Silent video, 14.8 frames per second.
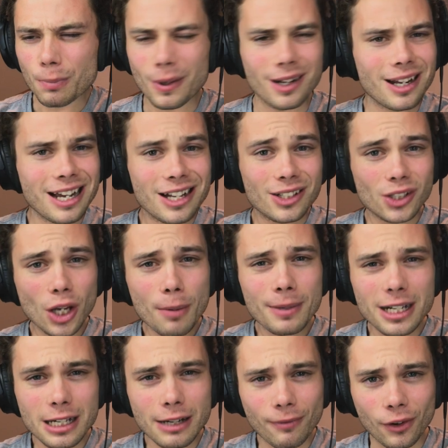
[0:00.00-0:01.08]
but so
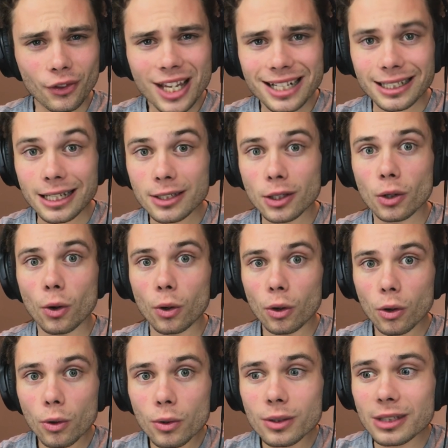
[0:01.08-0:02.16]
many different things? Is it
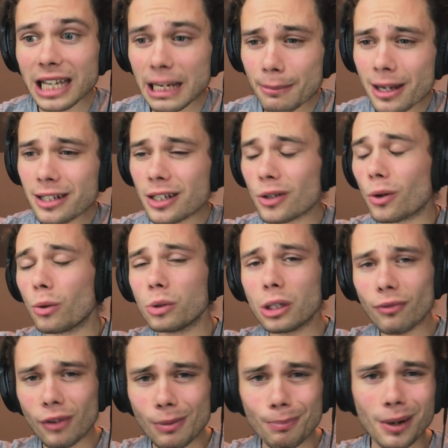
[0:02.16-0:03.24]
all segmented, all
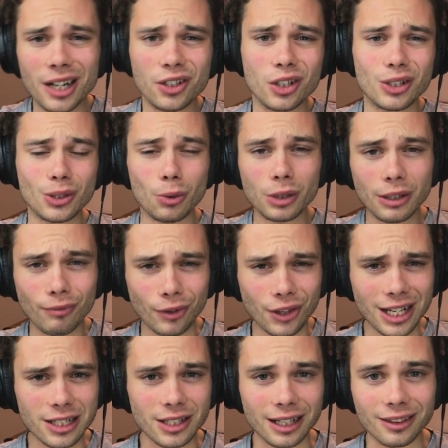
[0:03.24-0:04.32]
different budgets, all different
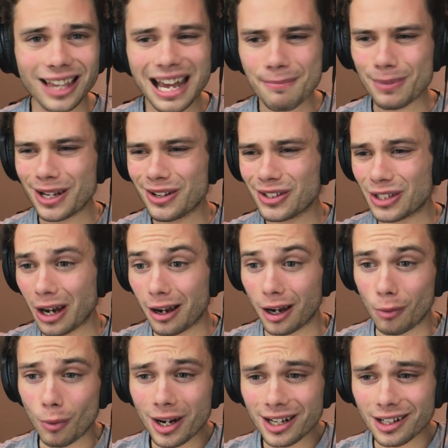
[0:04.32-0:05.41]
things like that? Because
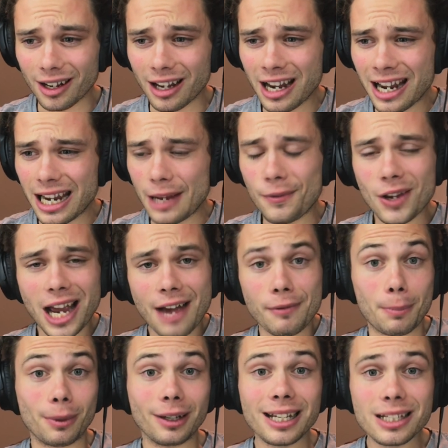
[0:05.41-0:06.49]
I wonder, if you have
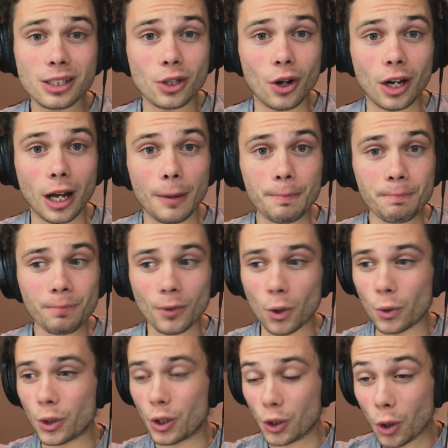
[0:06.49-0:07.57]
a police turn up,
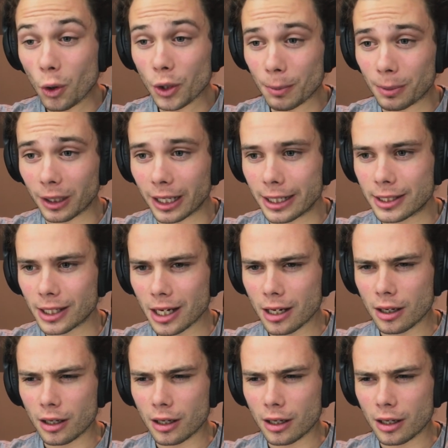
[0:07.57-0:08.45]
or you call the police,